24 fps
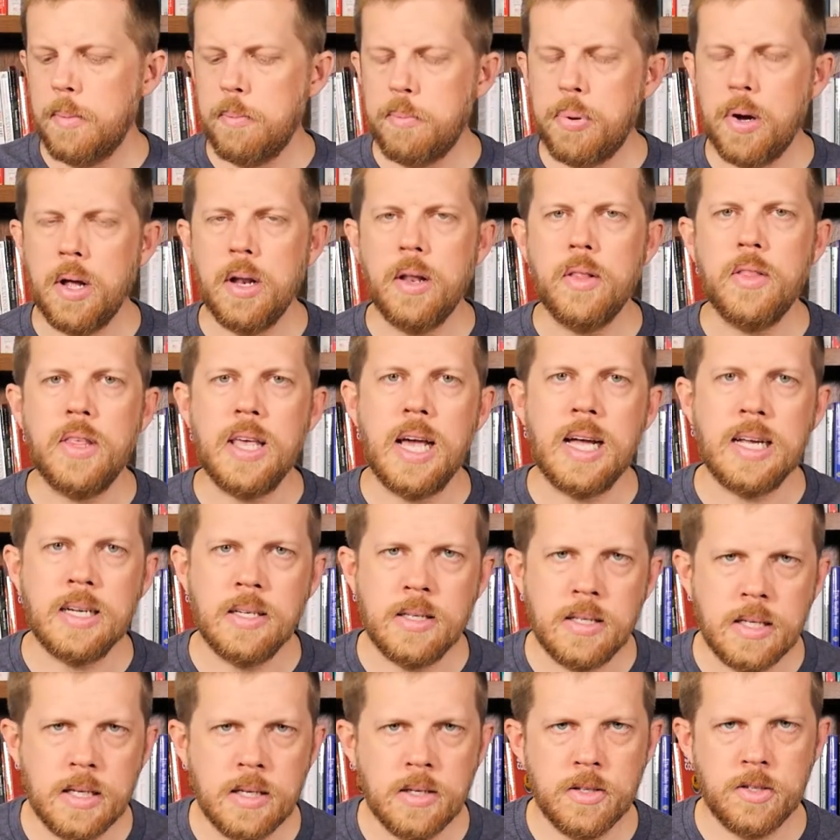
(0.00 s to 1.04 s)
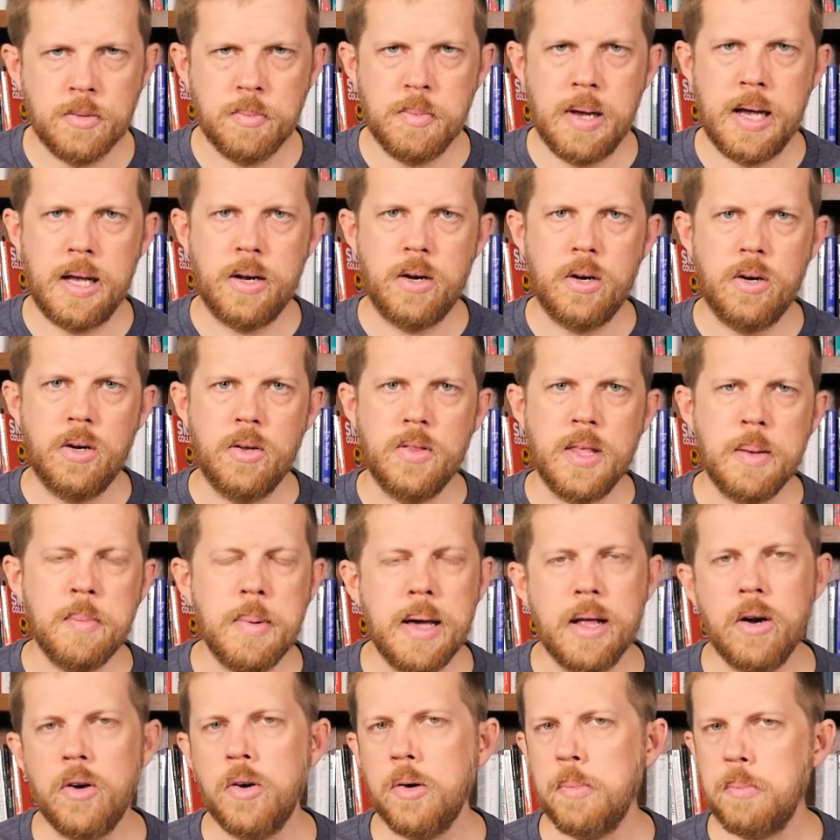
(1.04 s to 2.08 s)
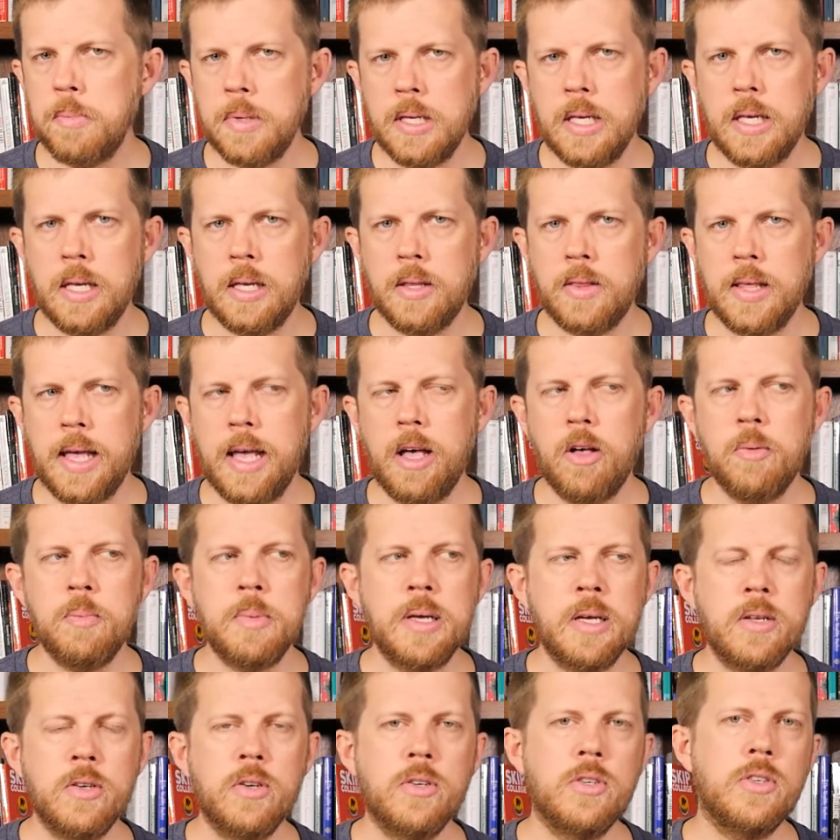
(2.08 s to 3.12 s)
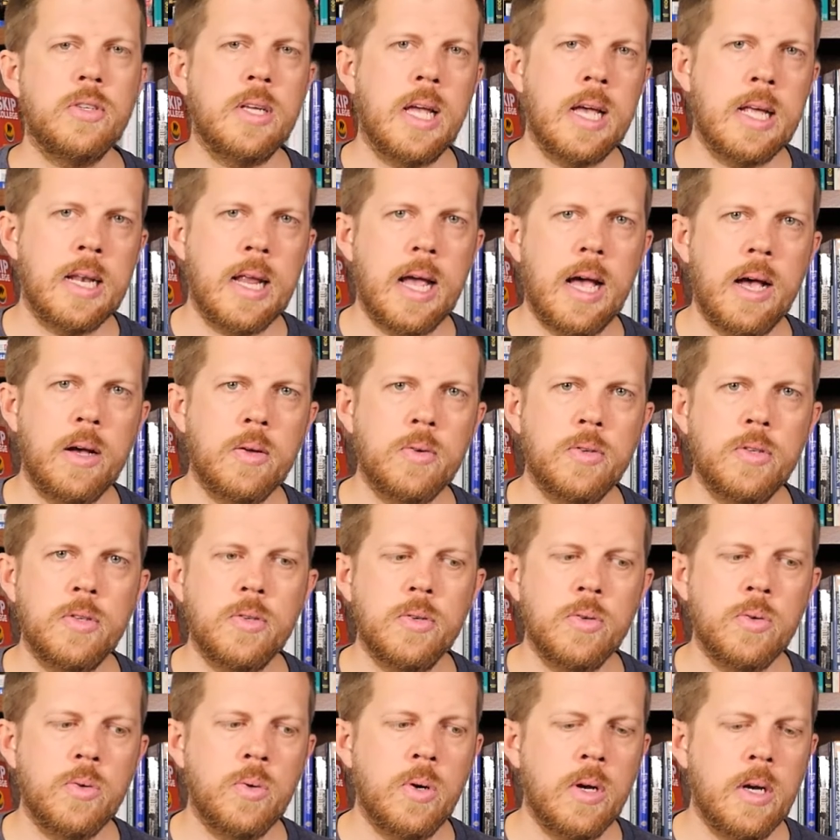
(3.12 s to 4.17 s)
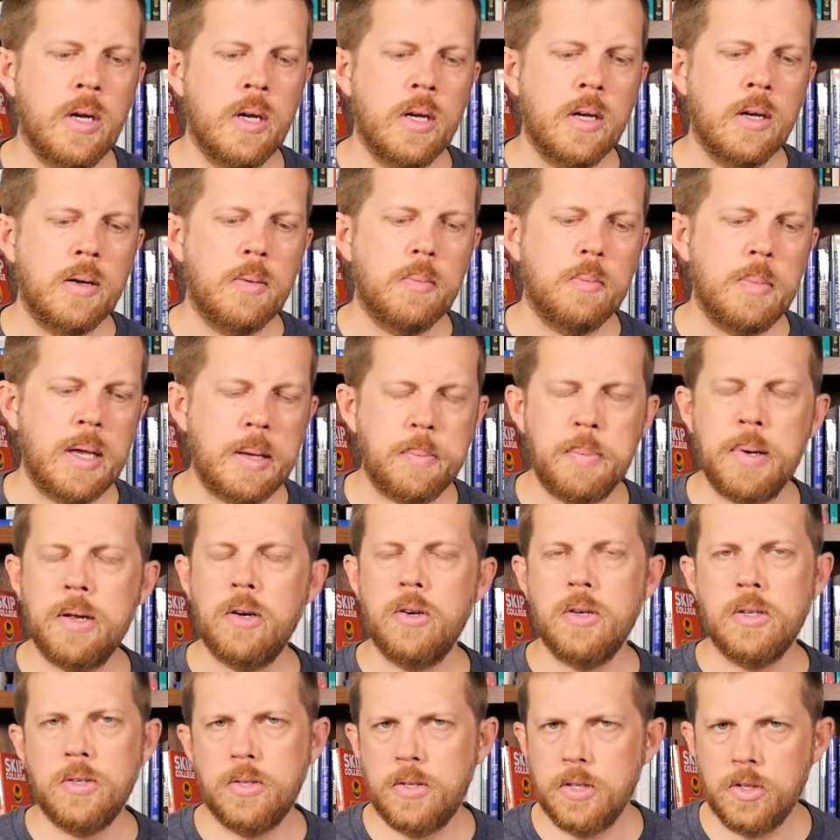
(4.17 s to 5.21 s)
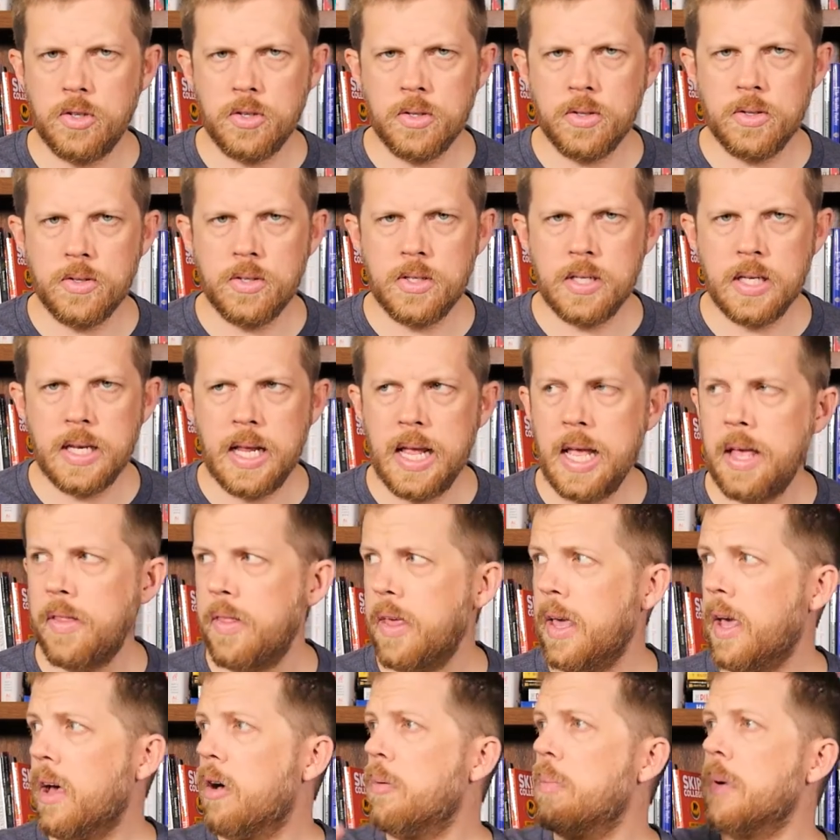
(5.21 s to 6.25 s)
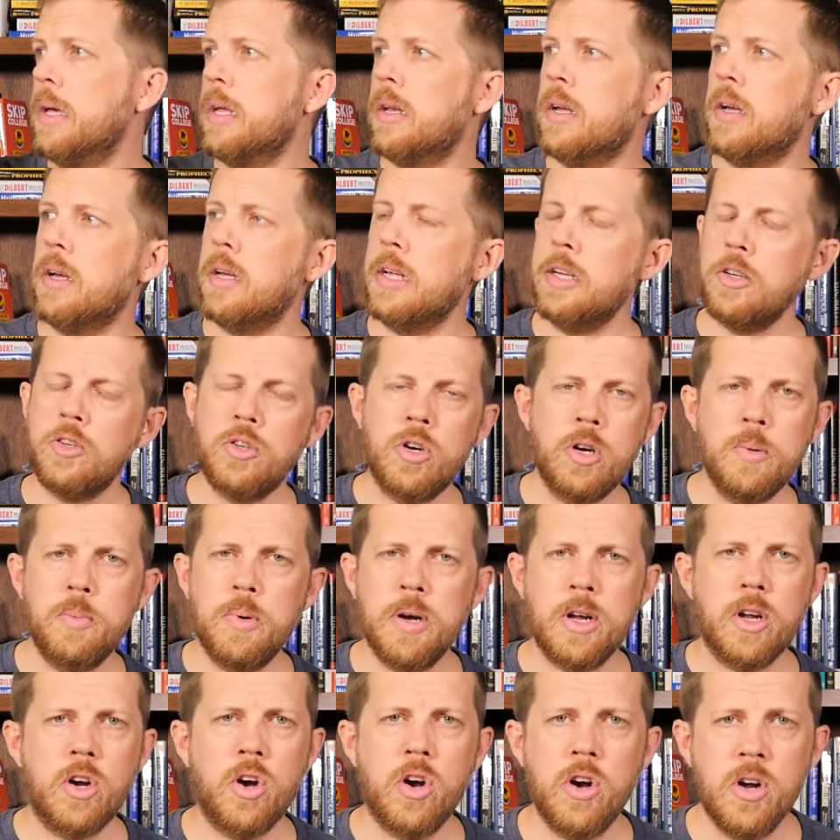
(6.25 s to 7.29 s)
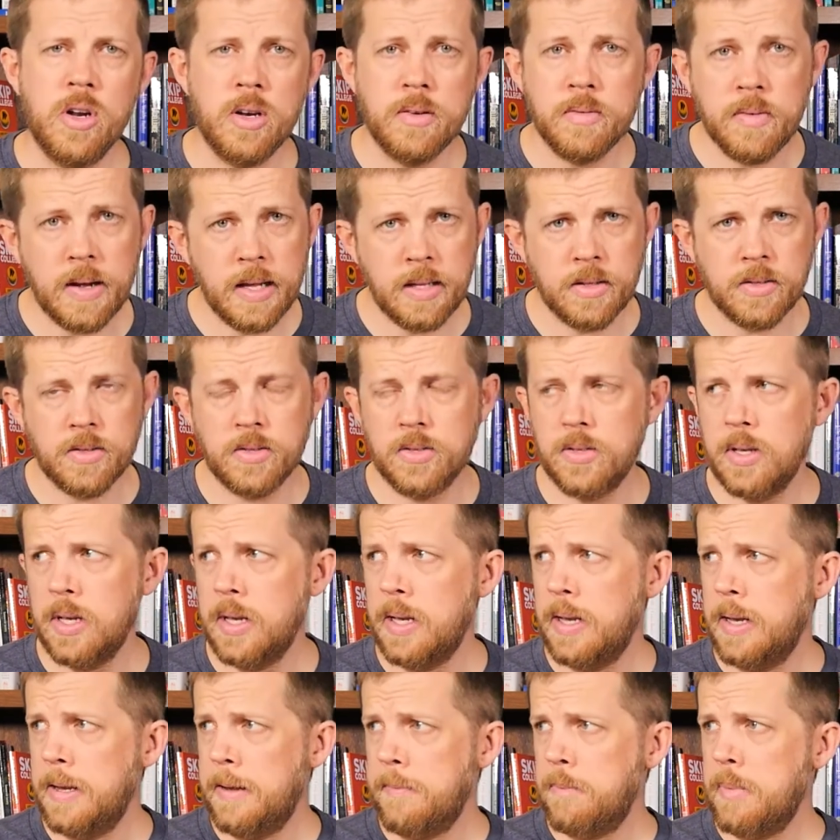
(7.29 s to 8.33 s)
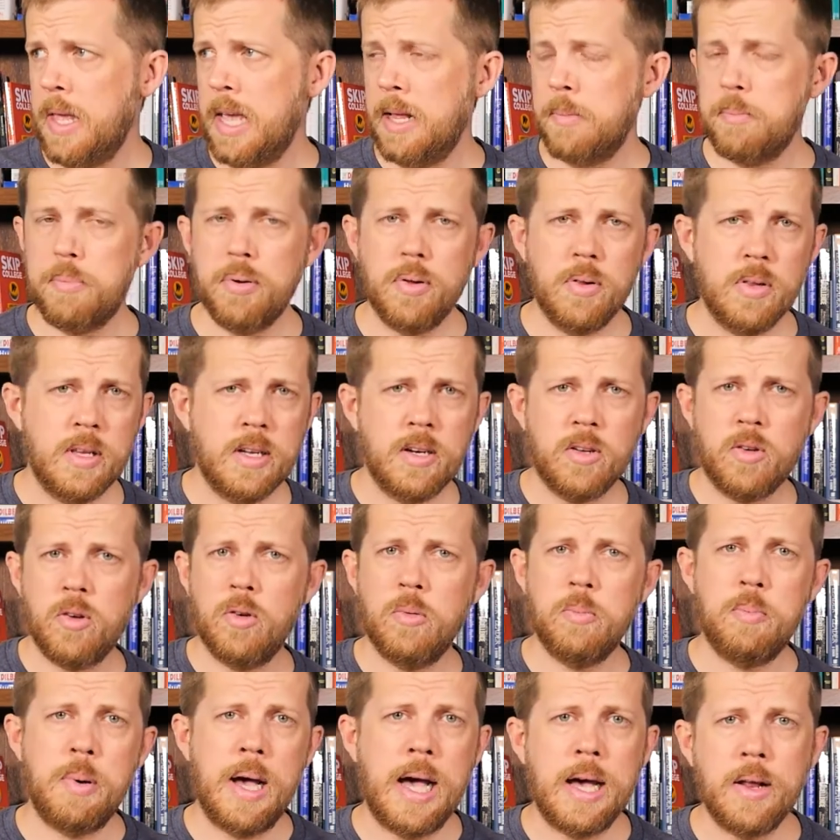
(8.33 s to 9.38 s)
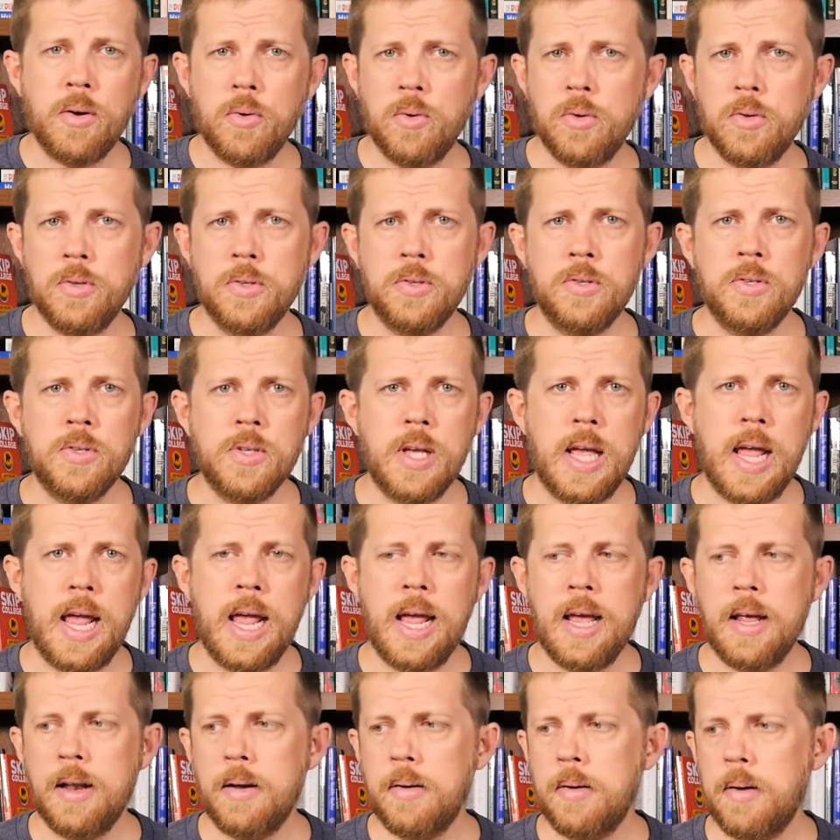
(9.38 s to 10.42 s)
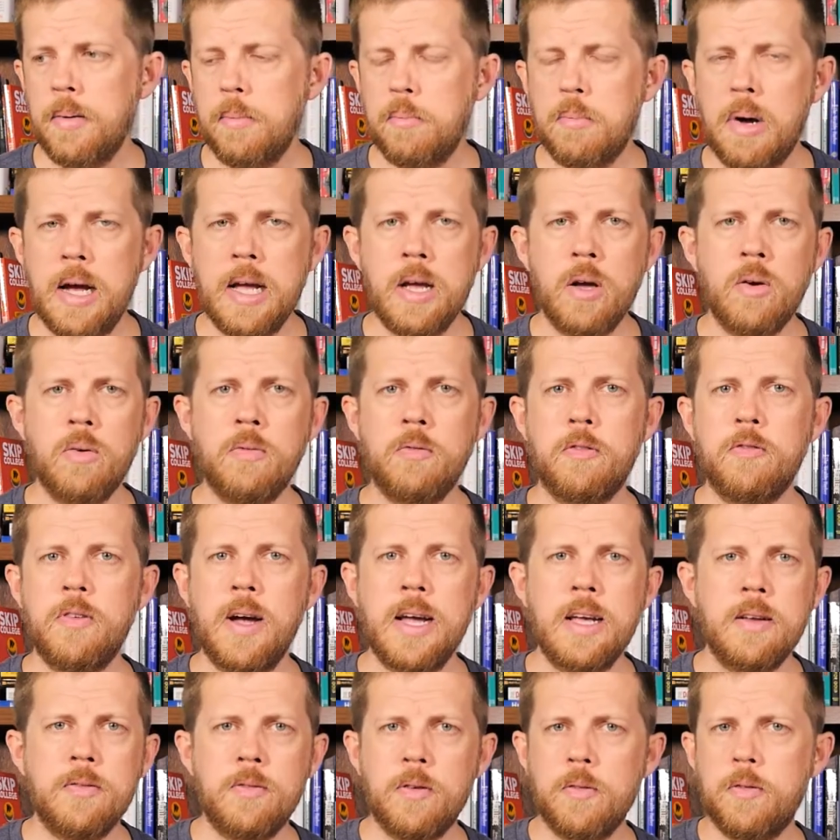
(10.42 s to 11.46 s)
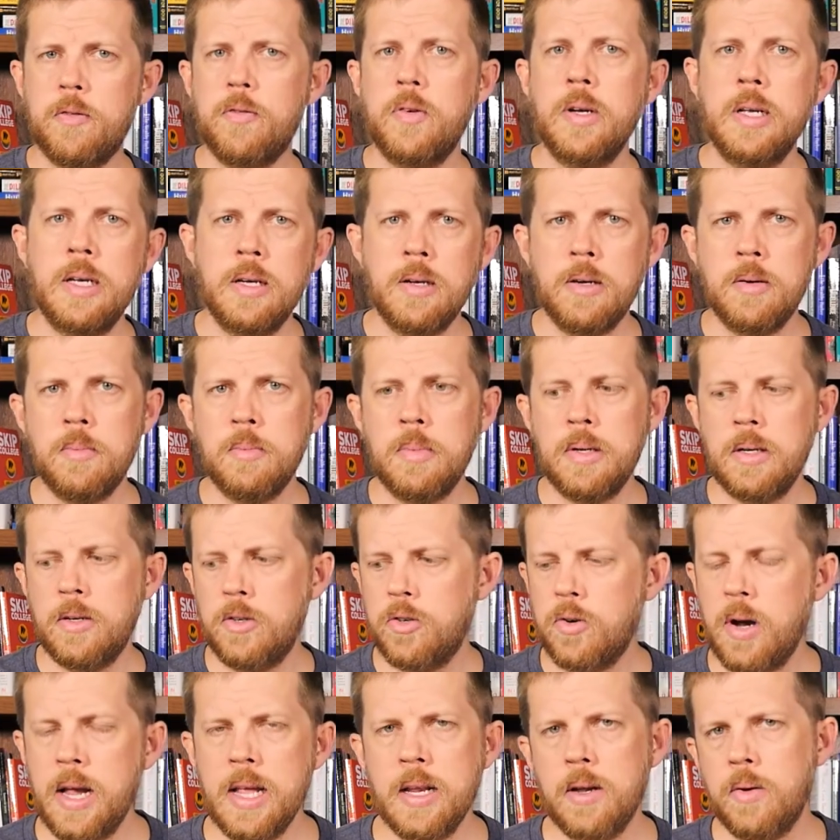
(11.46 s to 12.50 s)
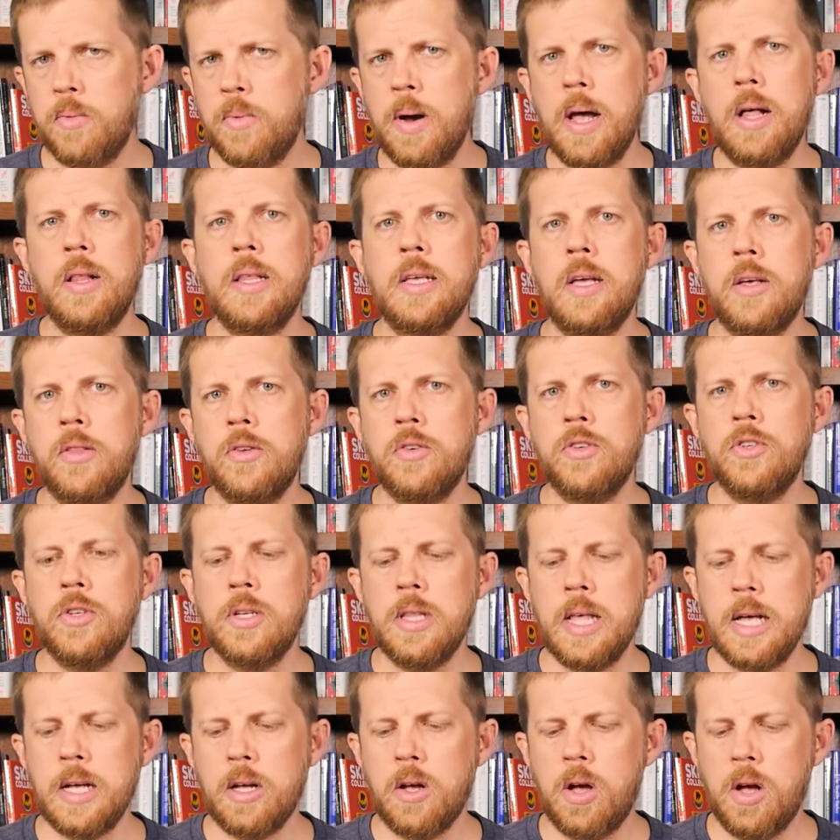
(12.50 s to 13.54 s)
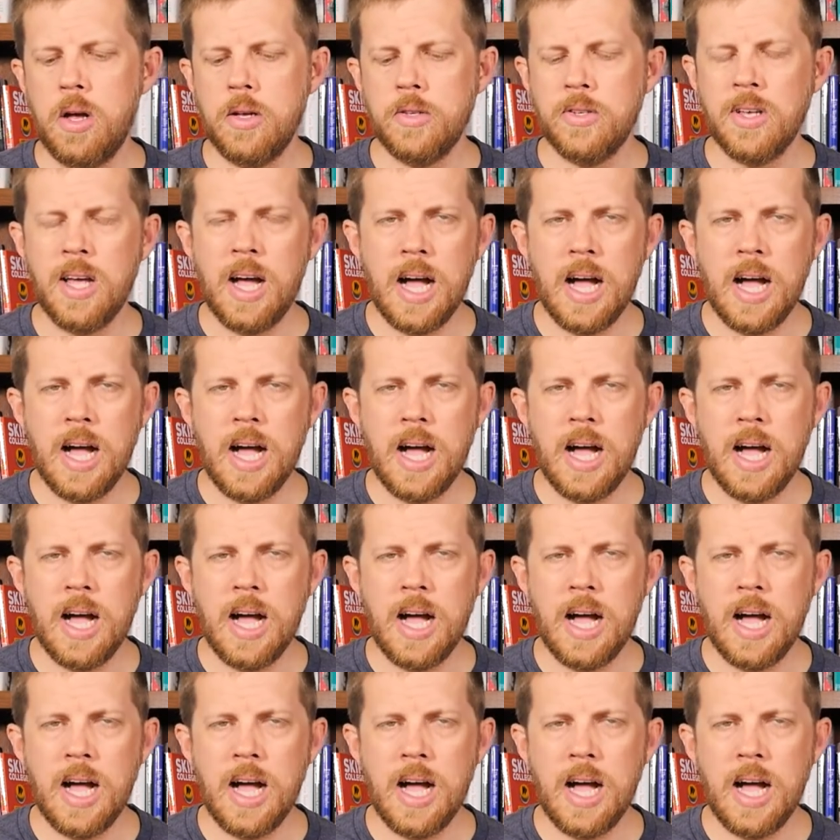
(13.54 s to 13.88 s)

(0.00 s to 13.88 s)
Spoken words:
But the ideas matter. They matter to me. They help me understand how to make better decisions today. They help me to interpret current events and political battles and my own fight for freedom and trying to rally others to that cause.